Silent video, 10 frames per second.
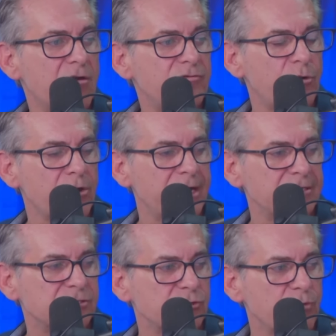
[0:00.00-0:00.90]
for an
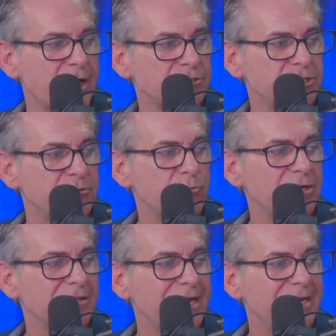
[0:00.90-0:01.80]

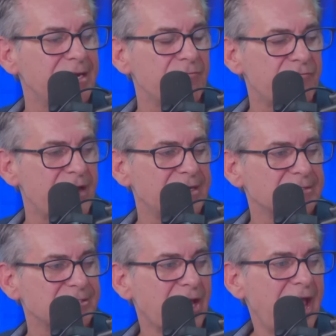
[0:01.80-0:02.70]
insurrection-related
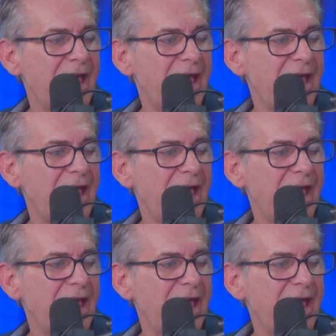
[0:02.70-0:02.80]
offense,